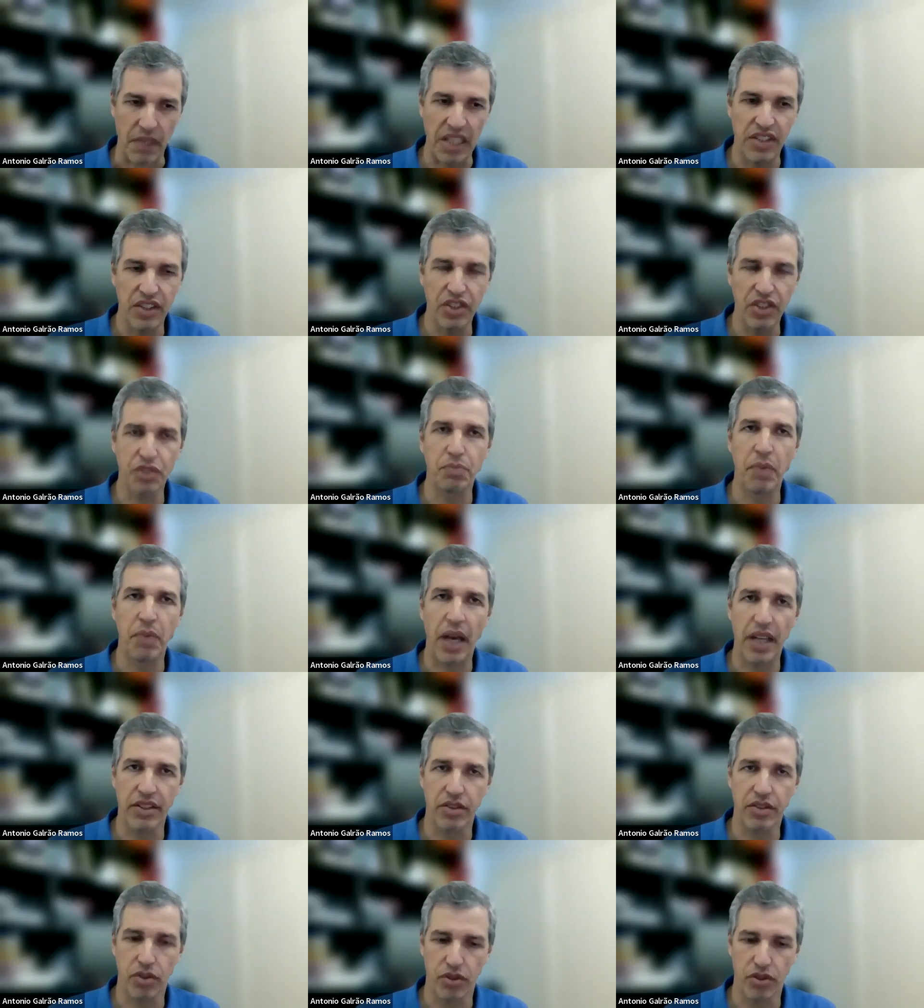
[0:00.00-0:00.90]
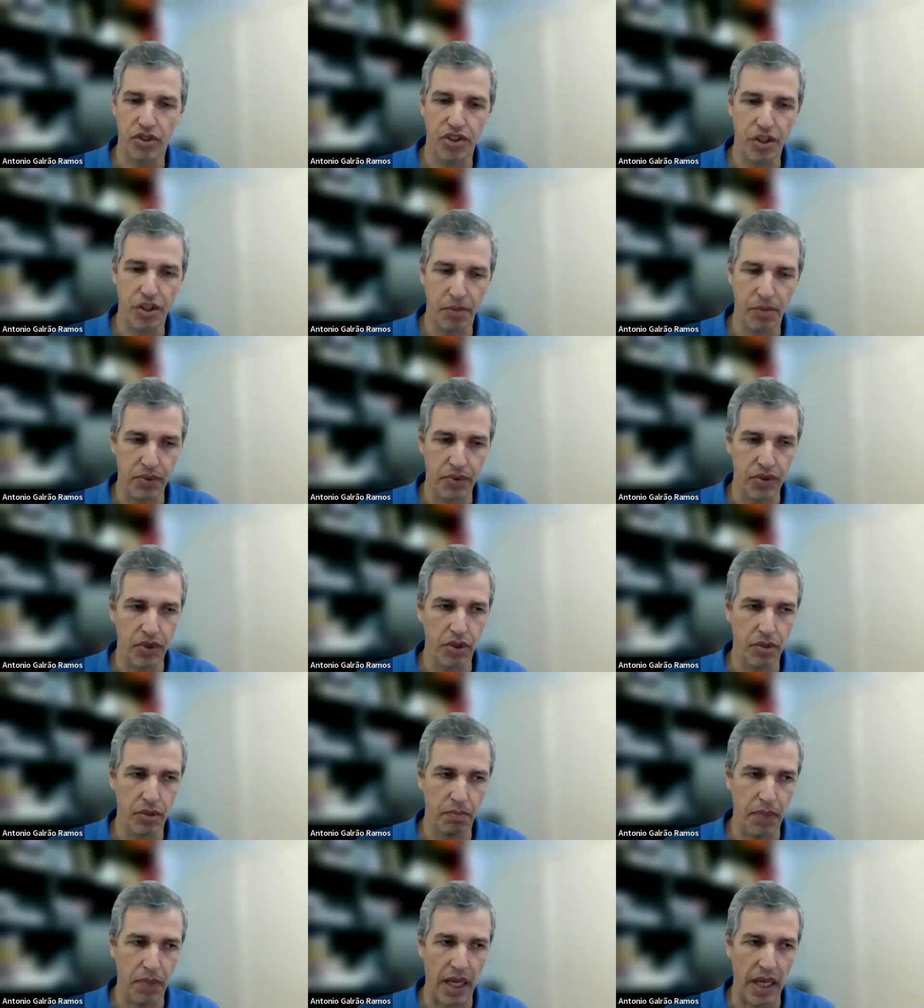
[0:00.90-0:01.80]
dispatch or ship
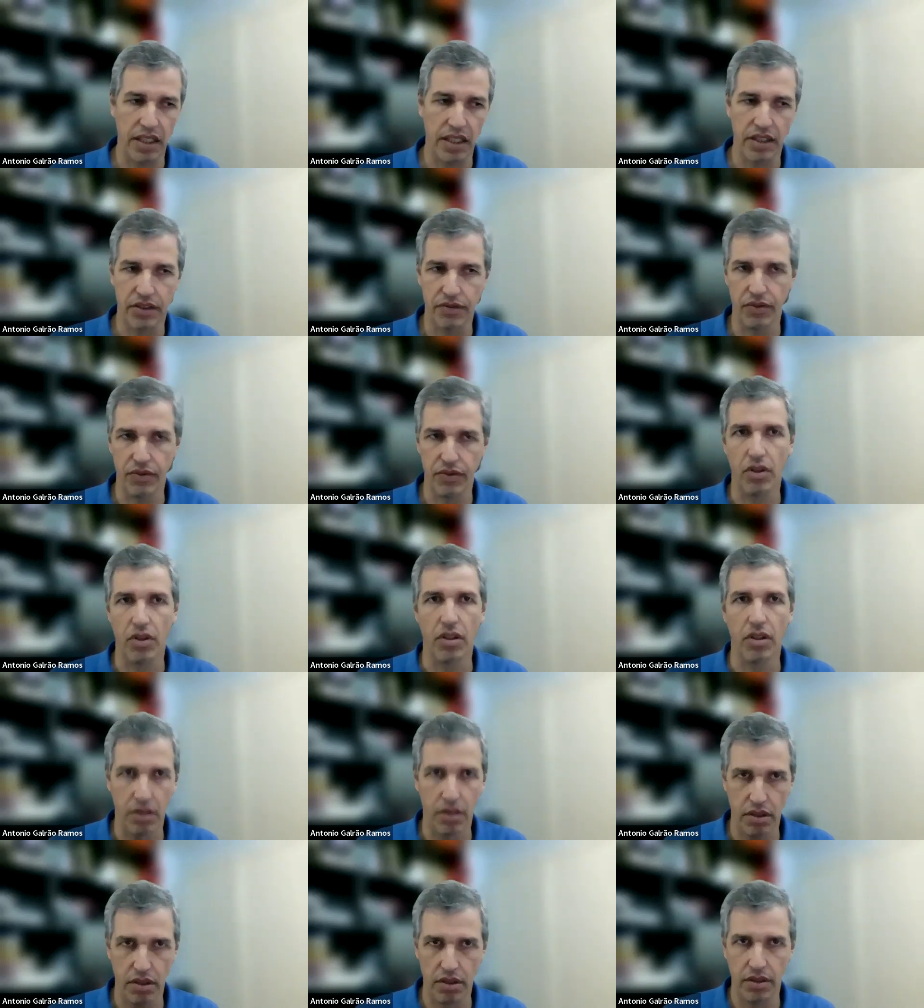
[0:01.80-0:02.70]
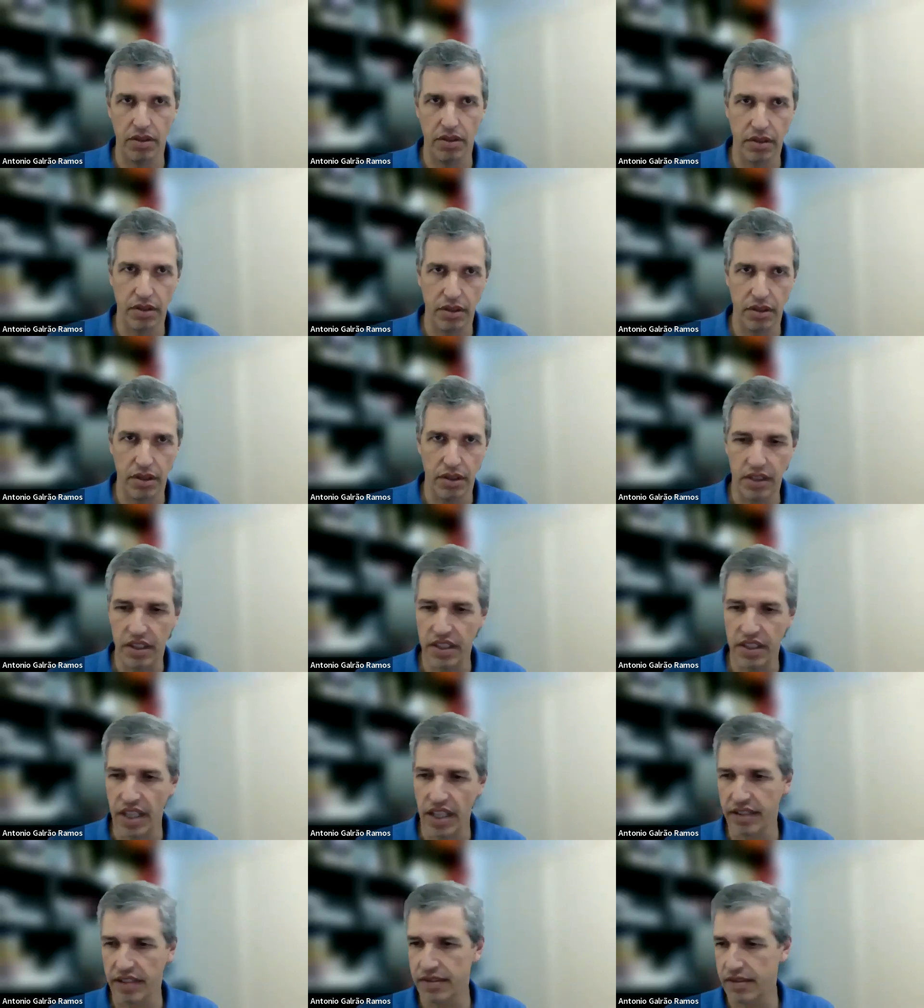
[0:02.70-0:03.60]
new pallets for the
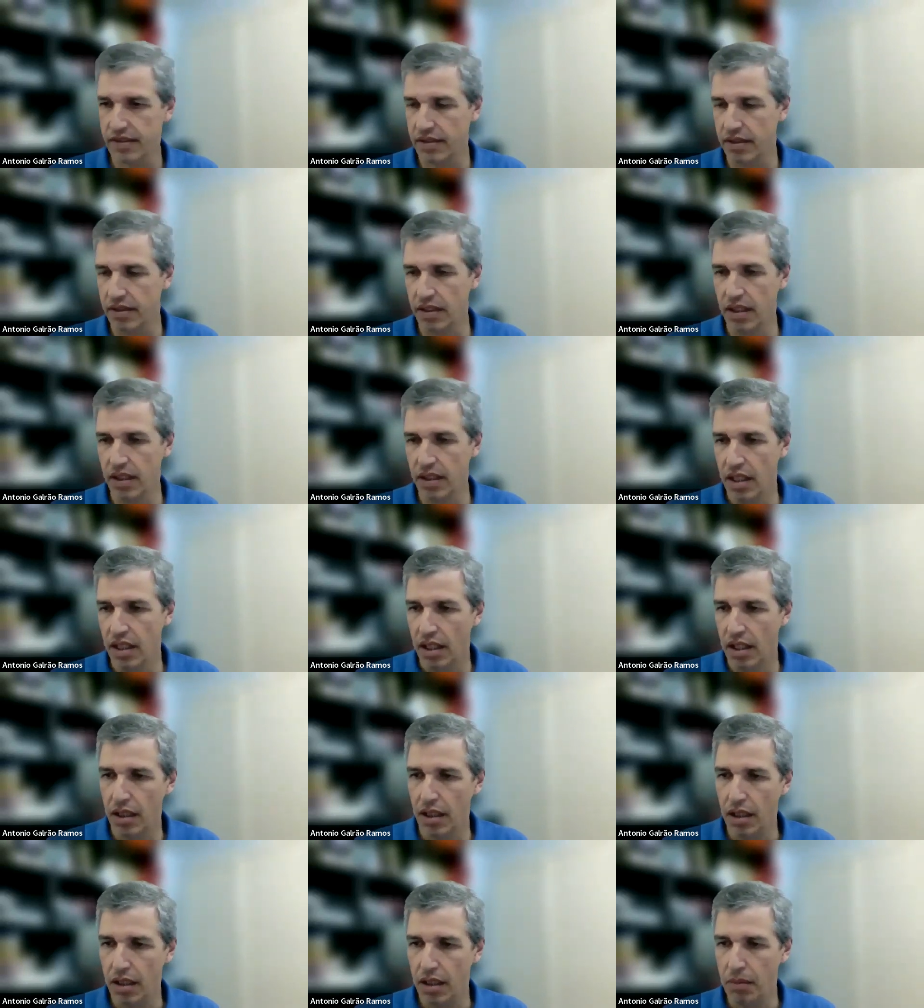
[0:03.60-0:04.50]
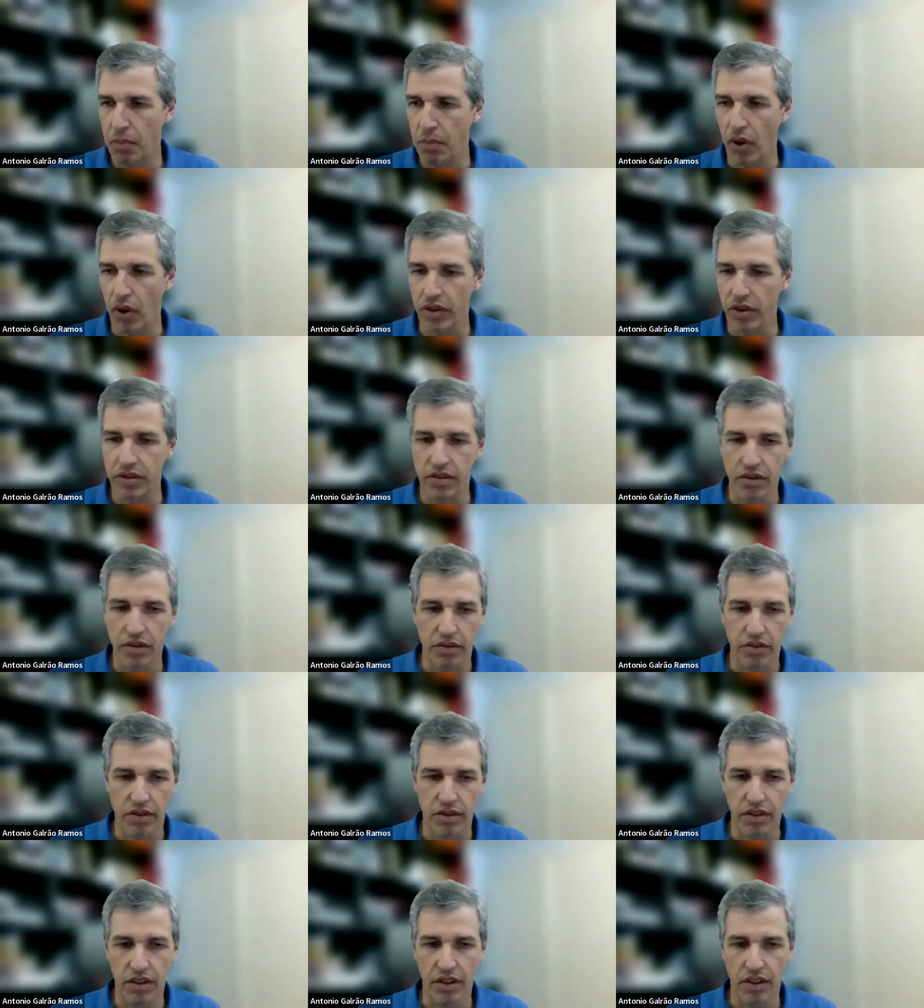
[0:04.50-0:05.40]
next point
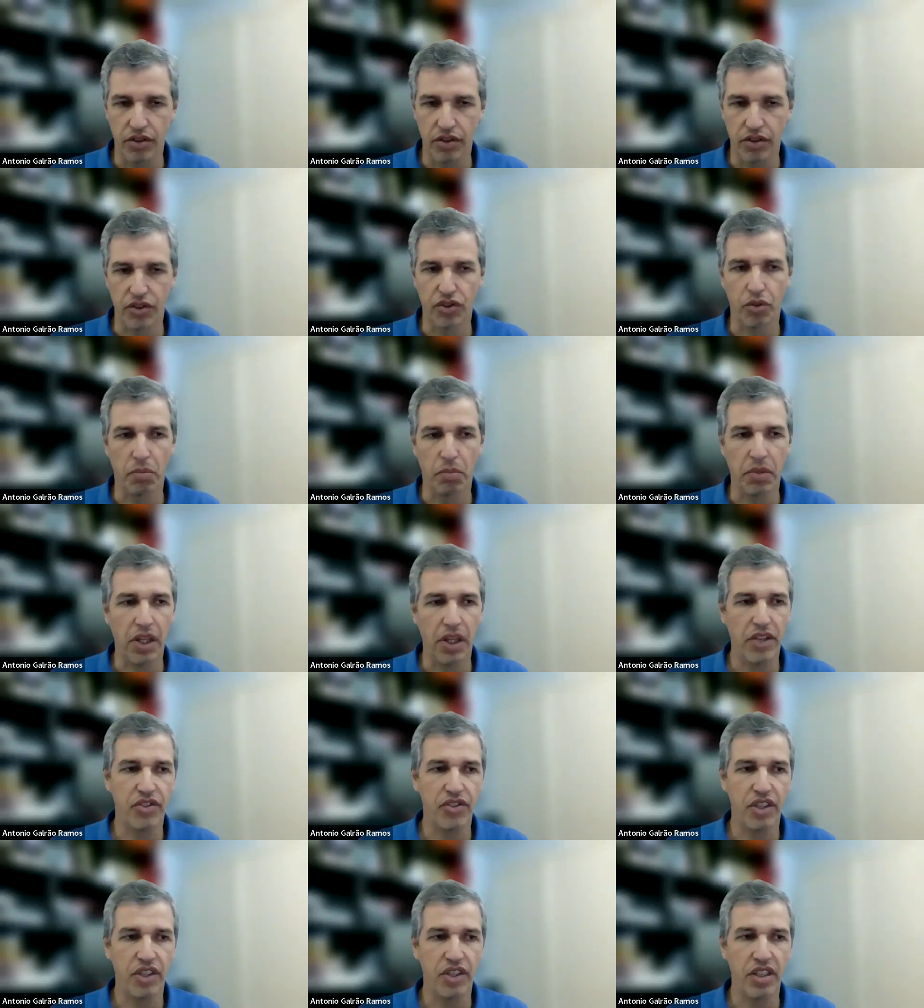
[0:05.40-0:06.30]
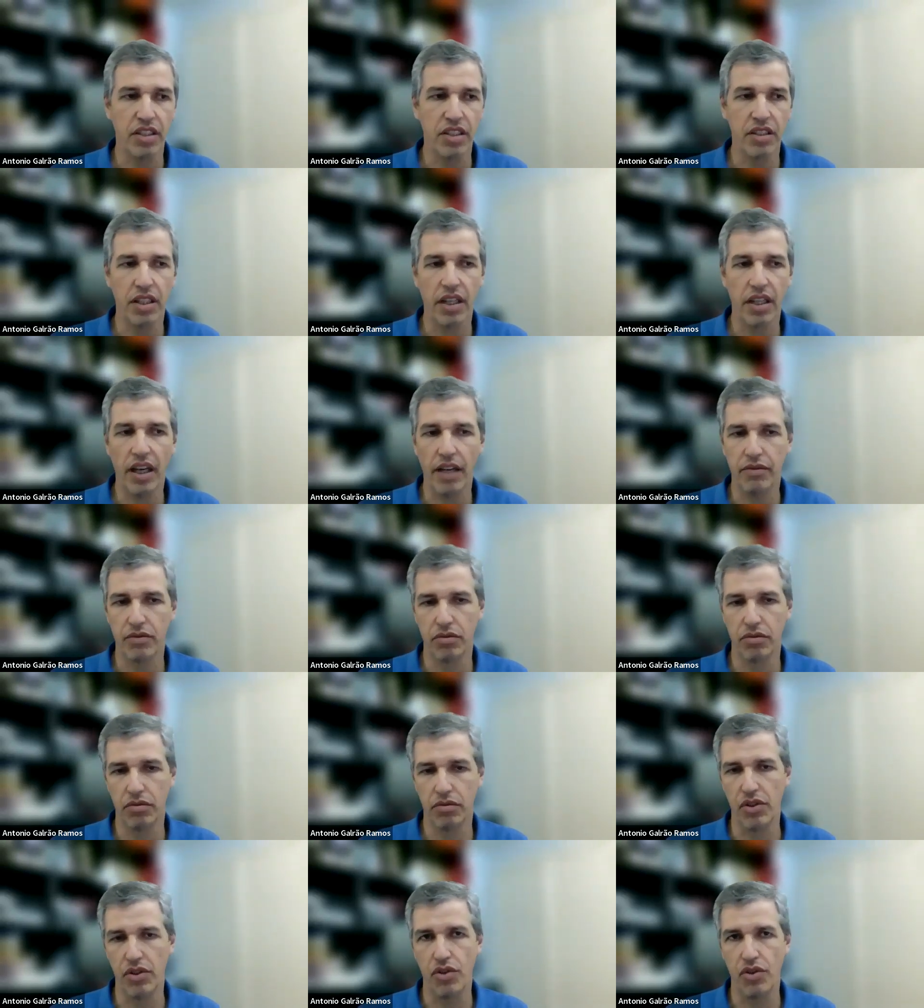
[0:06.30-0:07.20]
on the supply chain, and they have
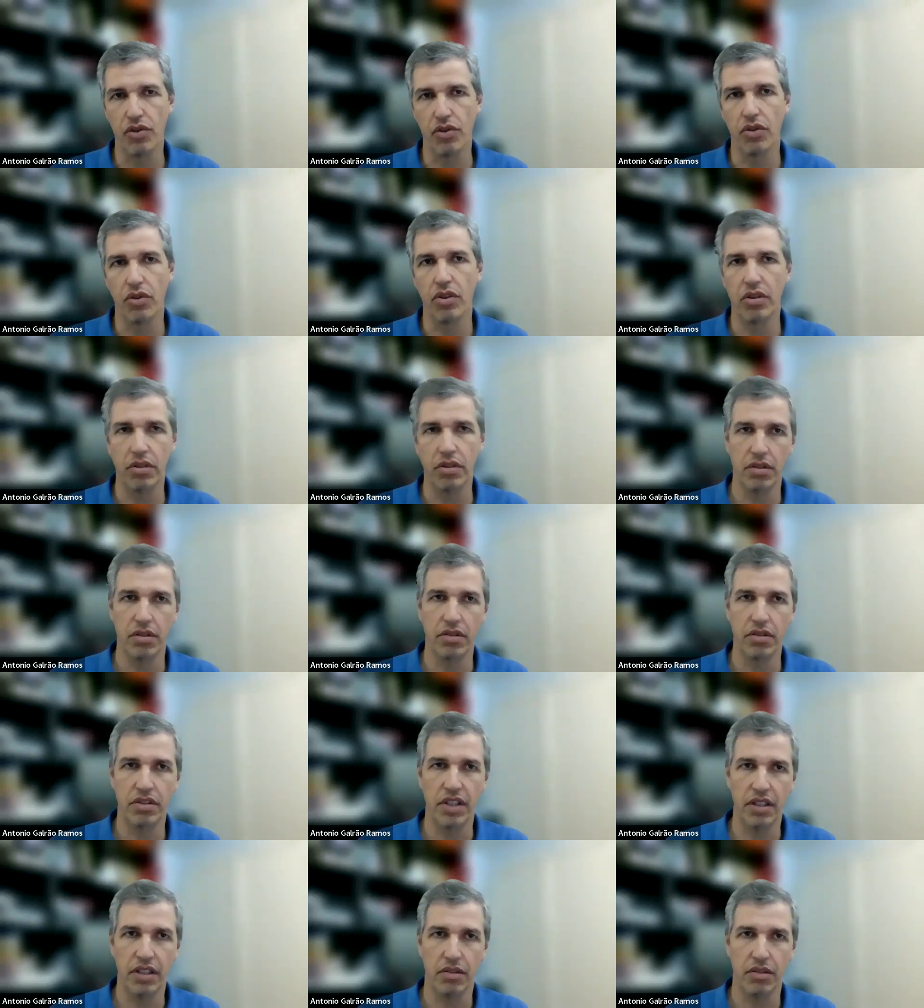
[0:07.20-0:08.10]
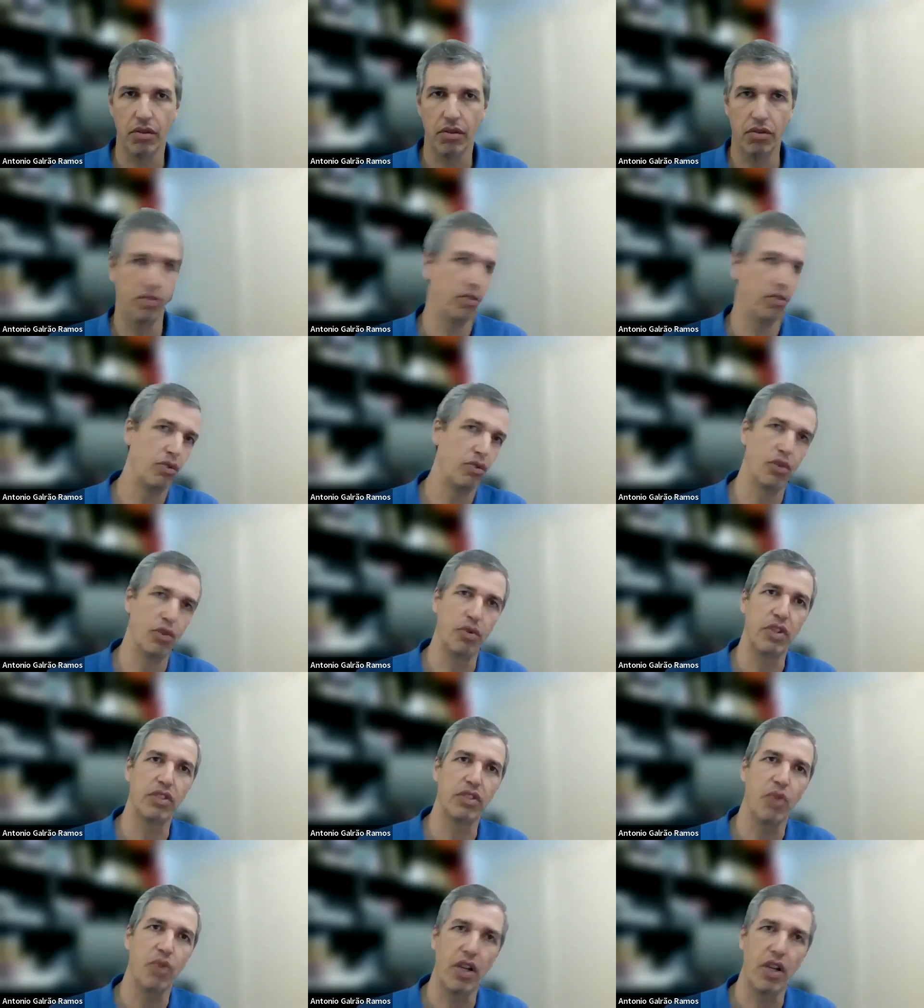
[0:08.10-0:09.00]
to ensure that also
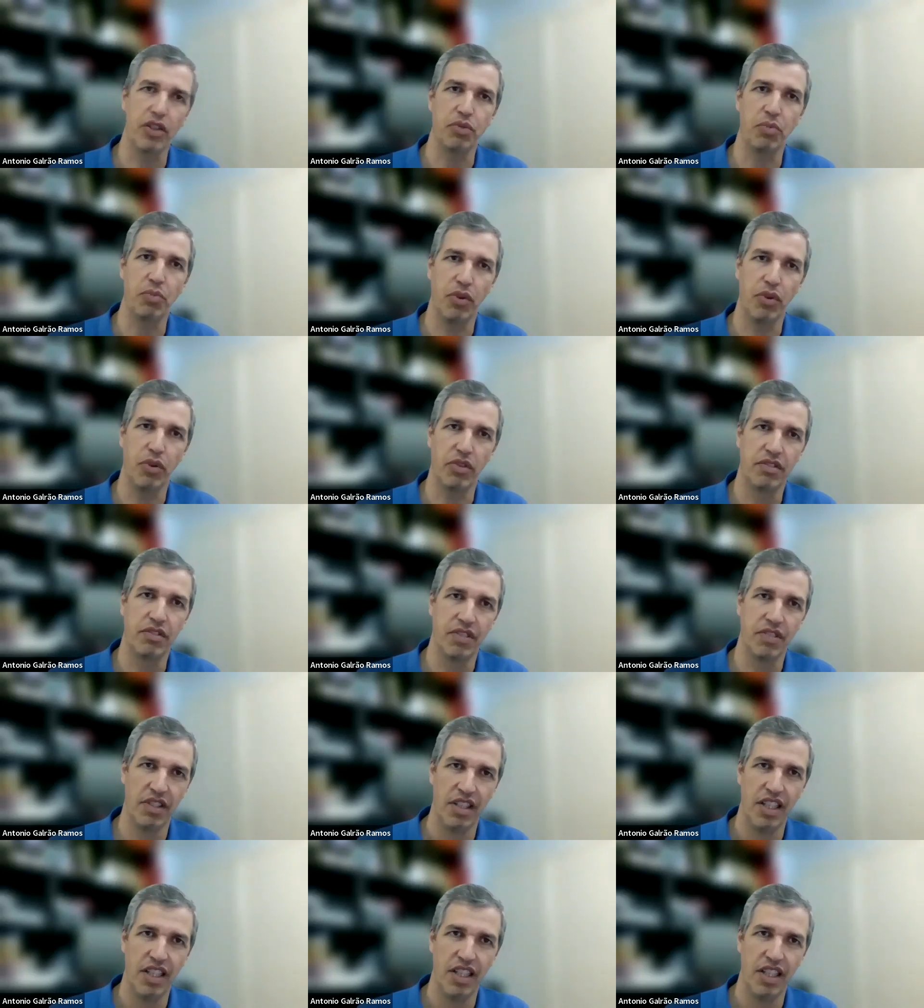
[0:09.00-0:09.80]
during transport